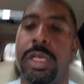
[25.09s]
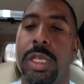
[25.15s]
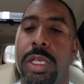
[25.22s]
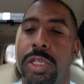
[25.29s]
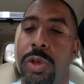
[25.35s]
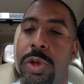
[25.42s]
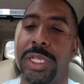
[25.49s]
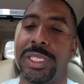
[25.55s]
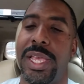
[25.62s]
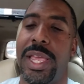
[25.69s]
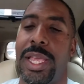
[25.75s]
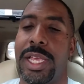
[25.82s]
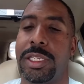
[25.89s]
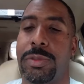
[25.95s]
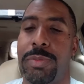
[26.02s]
You can
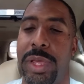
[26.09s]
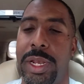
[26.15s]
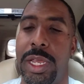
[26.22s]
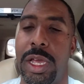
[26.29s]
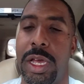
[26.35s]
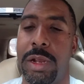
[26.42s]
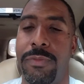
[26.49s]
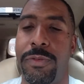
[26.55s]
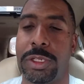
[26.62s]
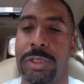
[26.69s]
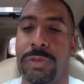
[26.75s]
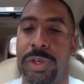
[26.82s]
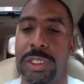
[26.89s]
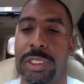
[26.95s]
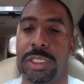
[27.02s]
take as many unofficial
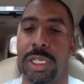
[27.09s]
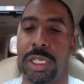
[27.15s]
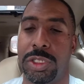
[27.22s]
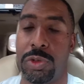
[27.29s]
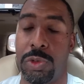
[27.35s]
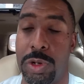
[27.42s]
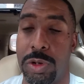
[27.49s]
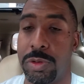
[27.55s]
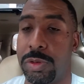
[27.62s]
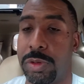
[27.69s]
visits as you want.